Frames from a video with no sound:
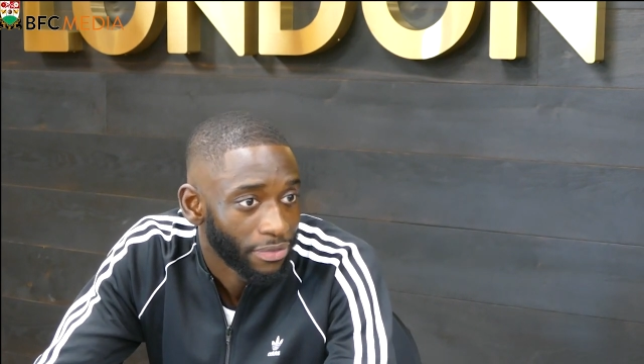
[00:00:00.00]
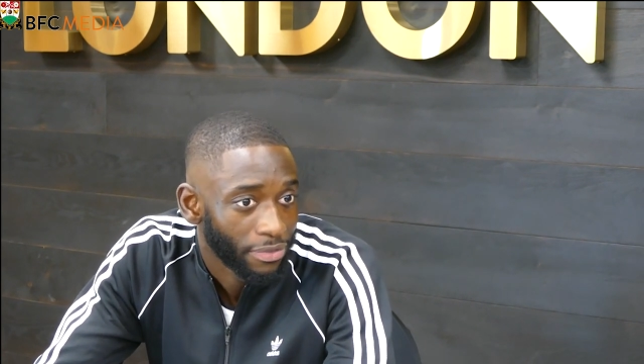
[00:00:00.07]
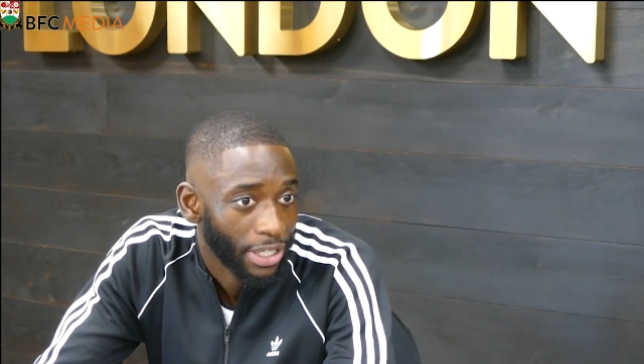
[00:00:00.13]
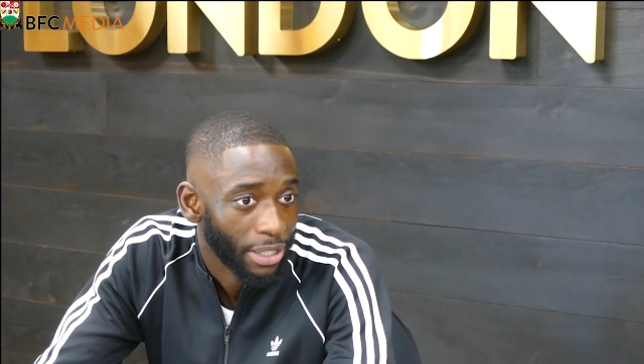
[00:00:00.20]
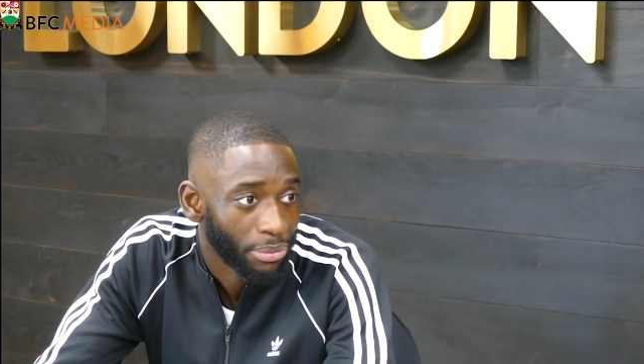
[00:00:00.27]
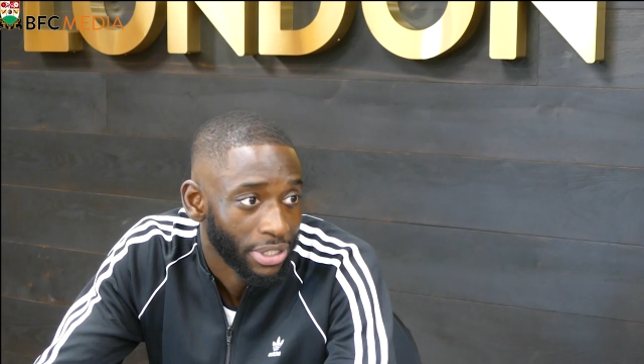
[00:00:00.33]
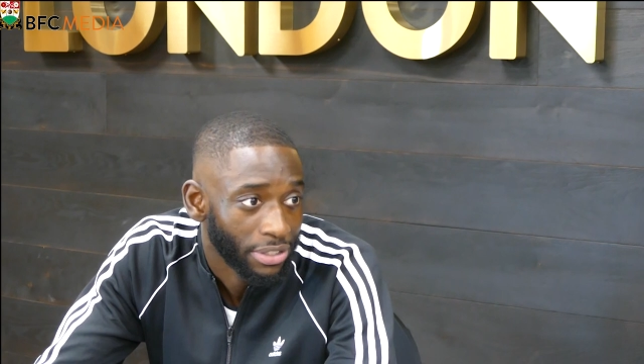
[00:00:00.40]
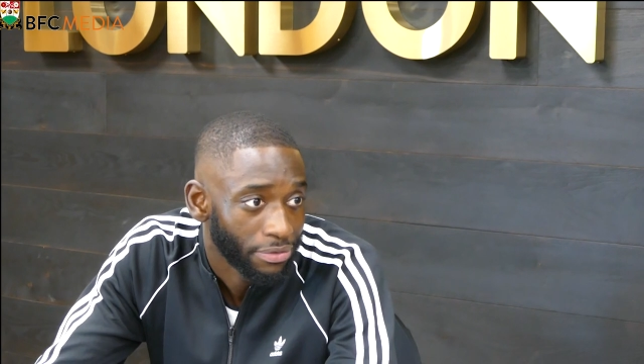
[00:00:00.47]

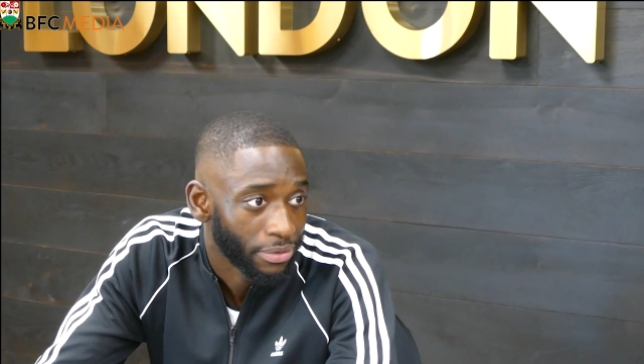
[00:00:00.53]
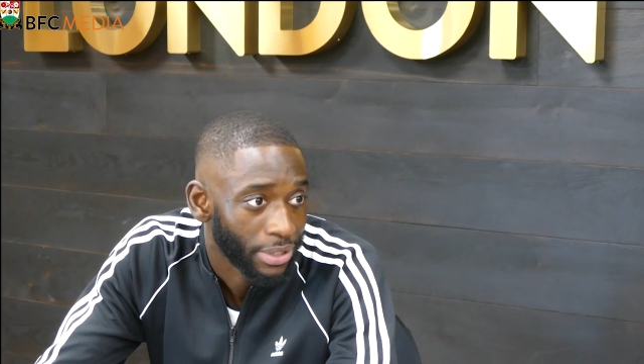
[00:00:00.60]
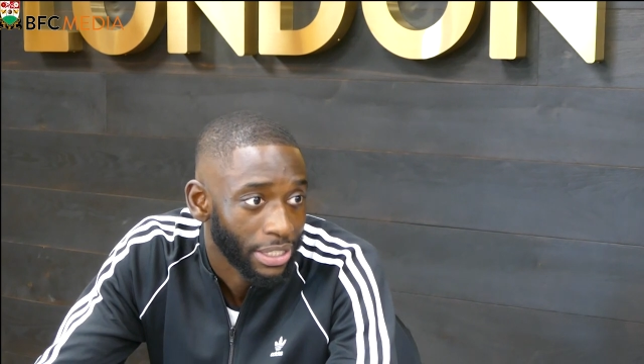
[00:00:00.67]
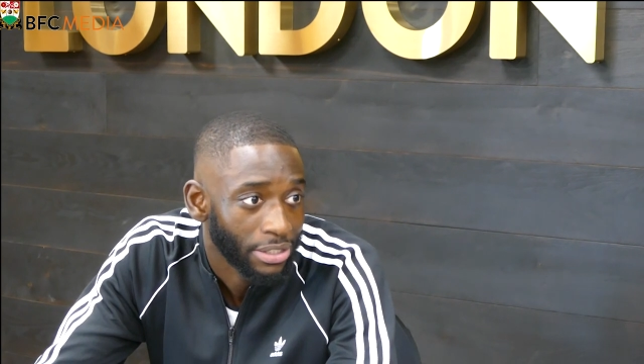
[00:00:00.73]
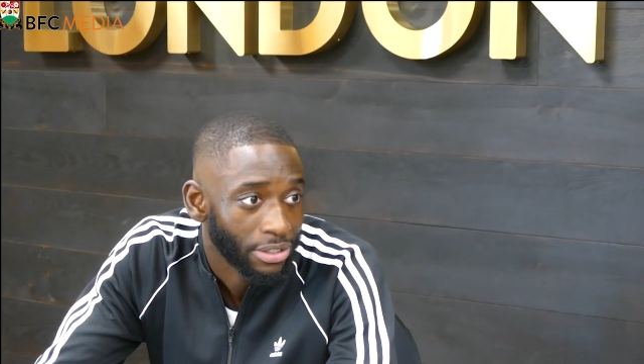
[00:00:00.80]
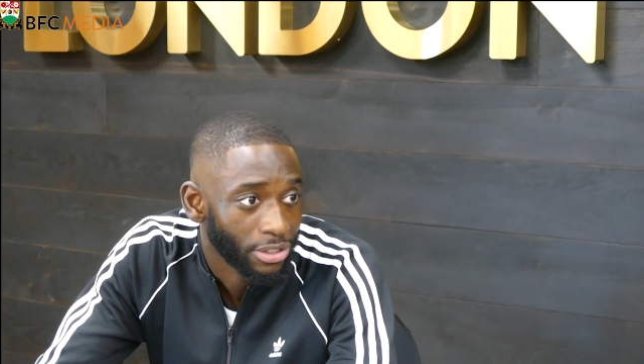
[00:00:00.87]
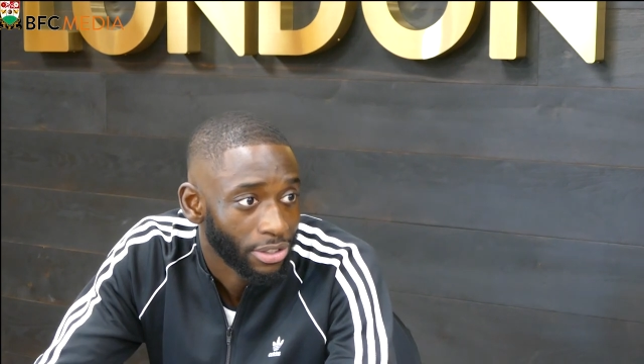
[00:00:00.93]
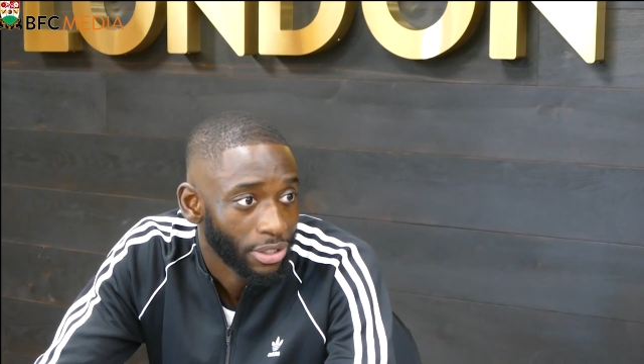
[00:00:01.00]
family,
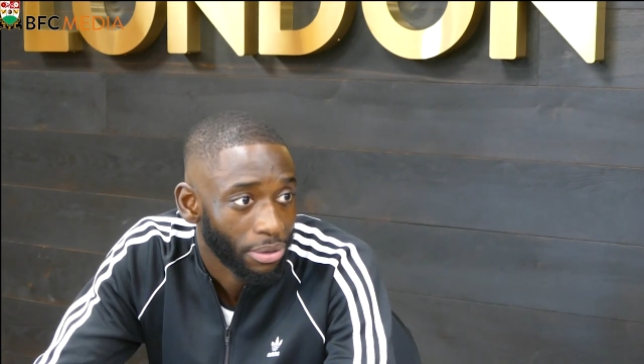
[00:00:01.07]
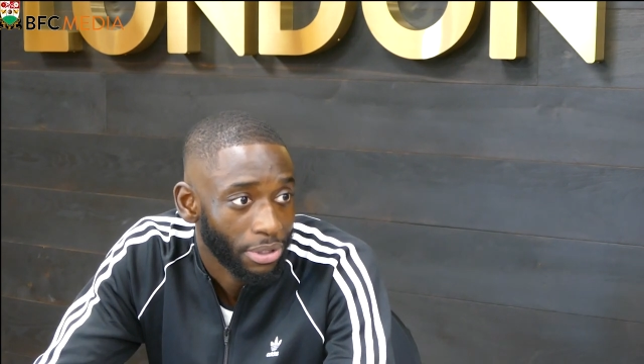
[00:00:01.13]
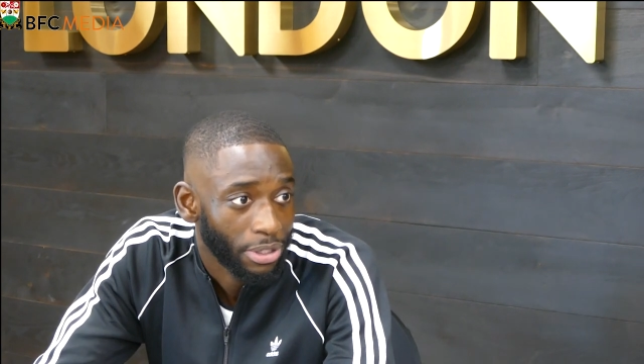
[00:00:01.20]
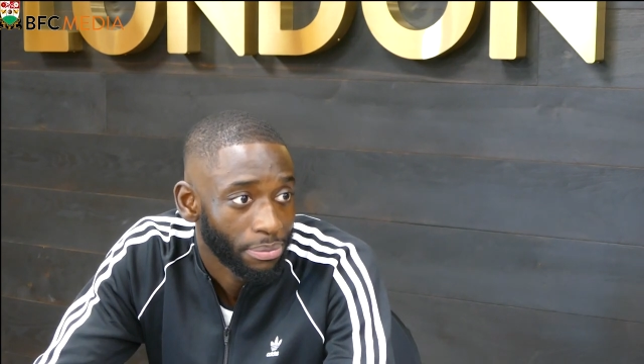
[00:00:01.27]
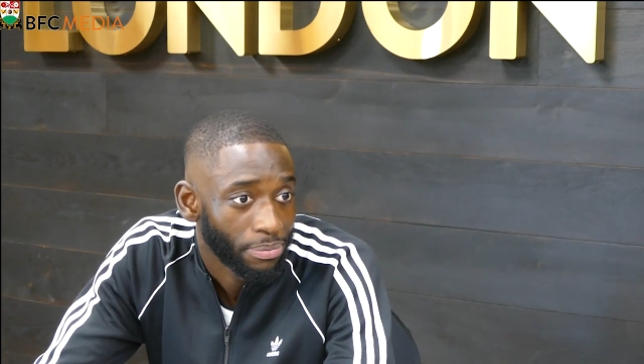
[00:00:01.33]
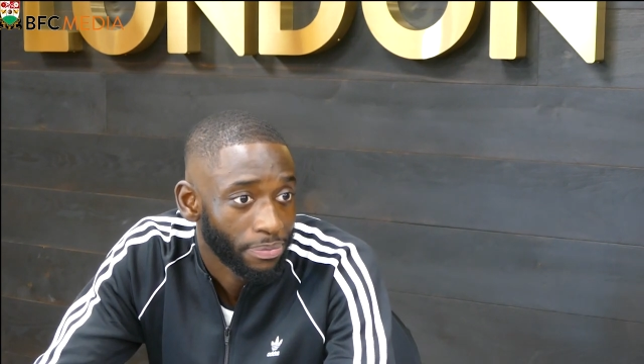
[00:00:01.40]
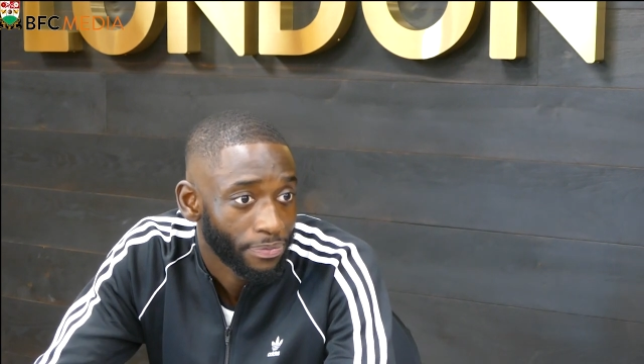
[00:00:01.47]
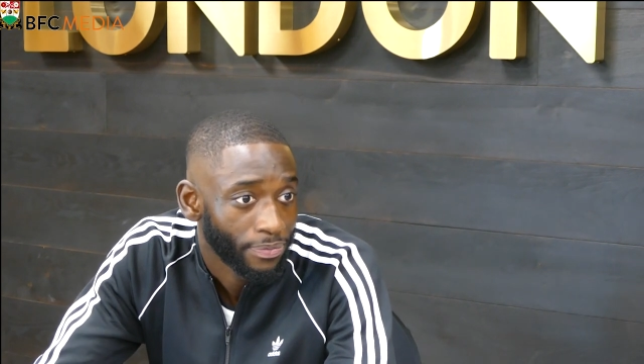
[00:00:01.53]
friends, so
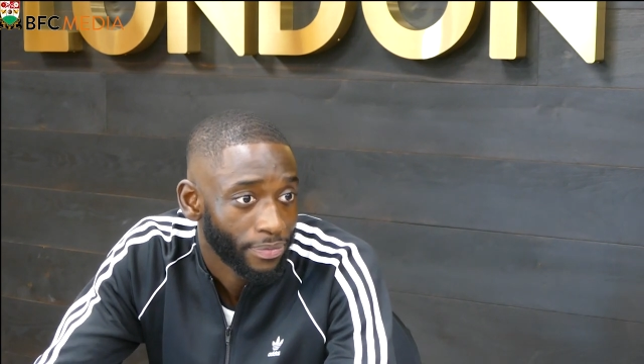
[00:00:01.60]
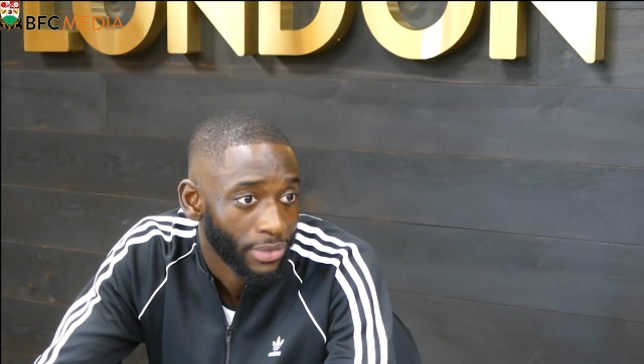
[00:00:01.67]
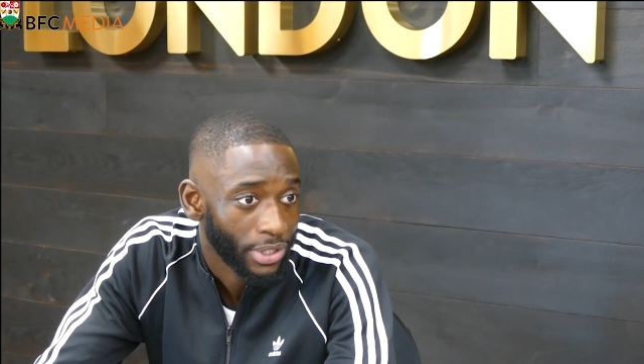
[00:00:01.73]
um,